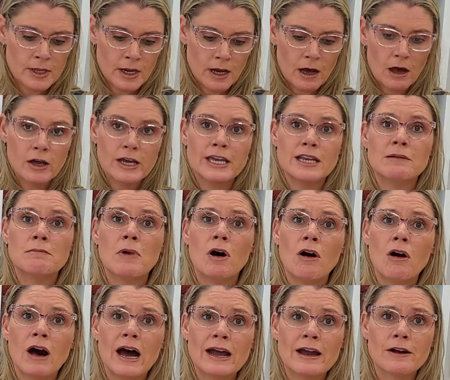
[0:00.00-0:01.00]
I'll get them
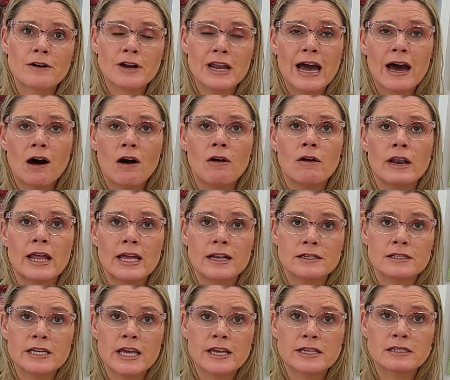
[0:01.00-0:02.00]
all ironed out
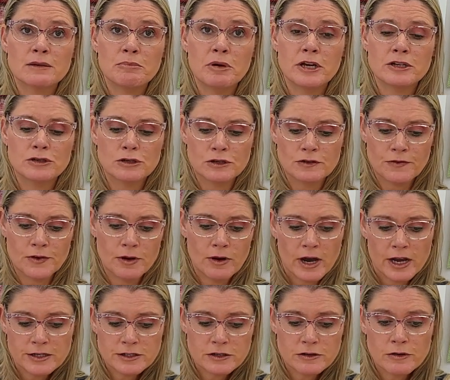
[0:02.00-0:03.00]
and take some pictures for you
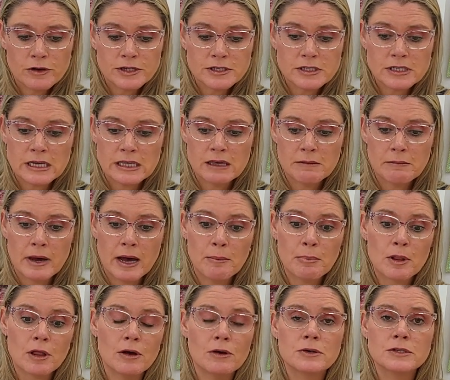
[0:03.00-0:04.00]
guys so you can see them up
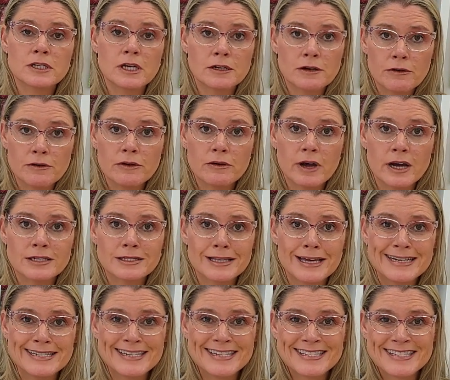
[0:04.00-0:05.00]
close. I know you guys
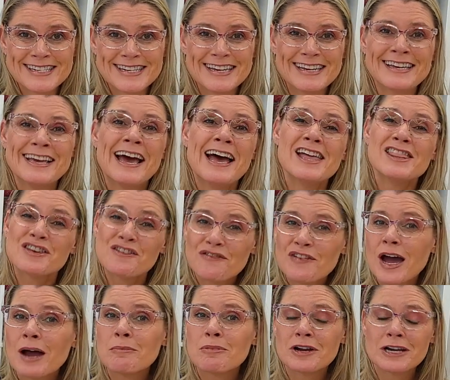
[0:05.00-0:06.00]
like to see the
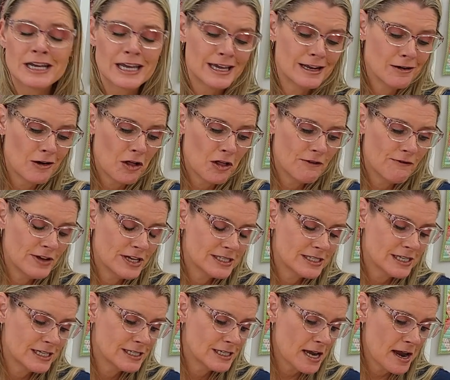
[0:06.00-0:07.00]
fabric in all of
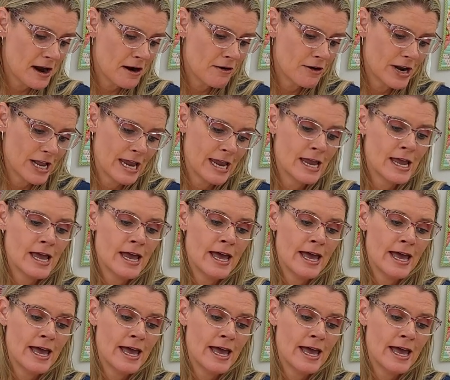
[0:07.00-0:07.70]
its entirety.